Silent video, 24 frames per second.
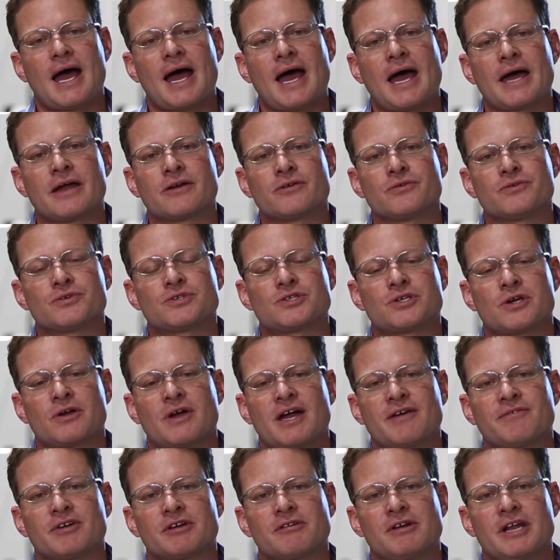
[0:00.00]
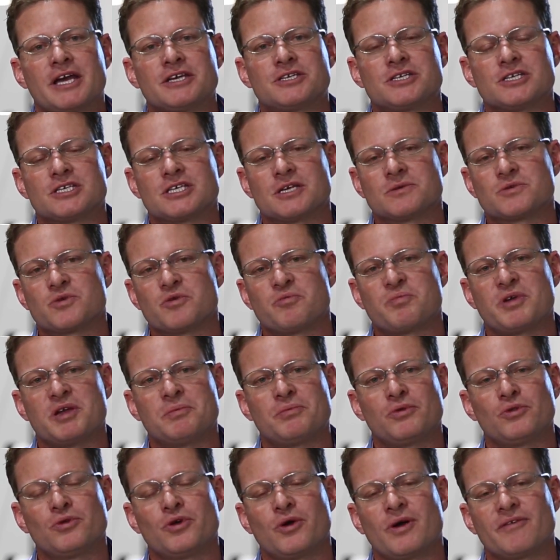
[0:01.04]
and also having relationships with
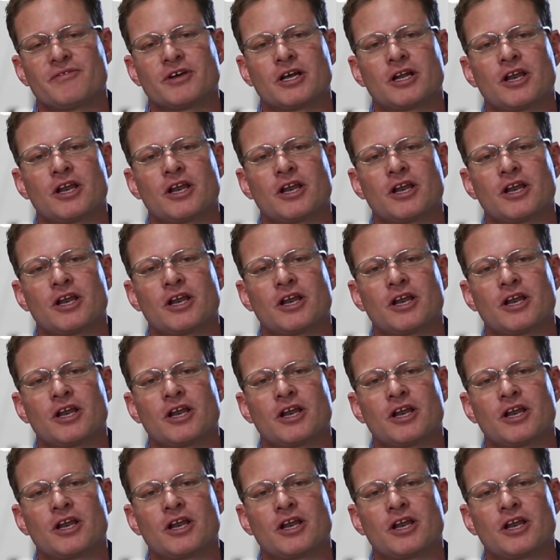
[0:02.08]
people who have a